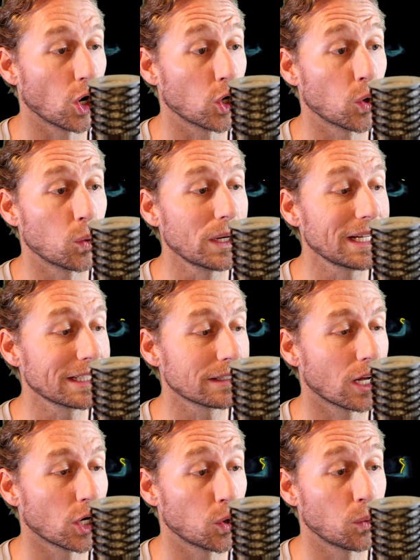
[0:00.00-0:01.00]
a quick,
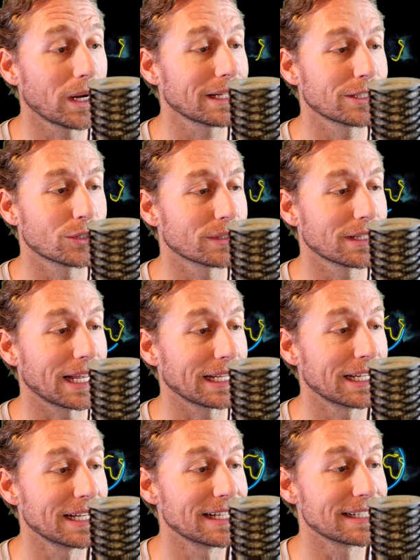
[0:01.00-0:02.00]
a quick little
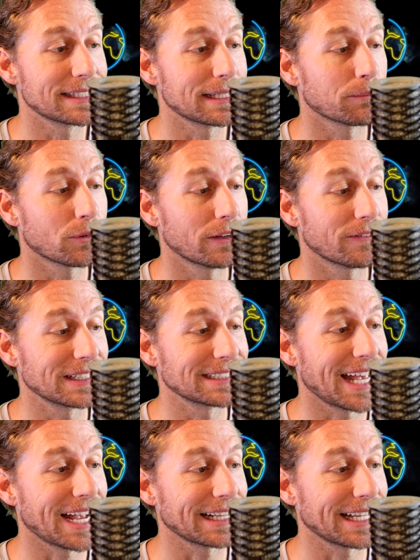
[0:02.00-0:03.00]
like summary of
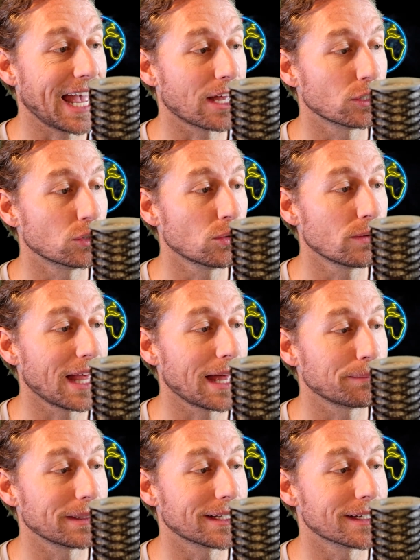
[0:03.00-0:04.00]
exactly how to do
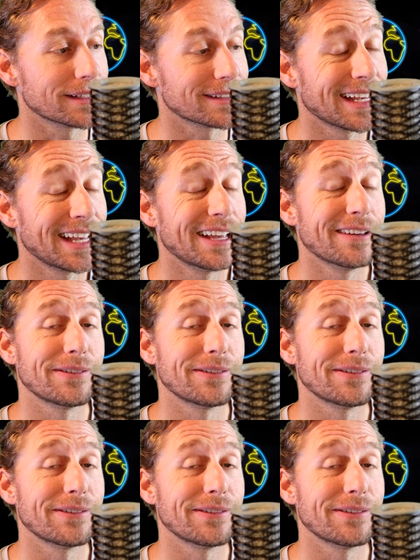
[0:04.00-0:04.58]
that because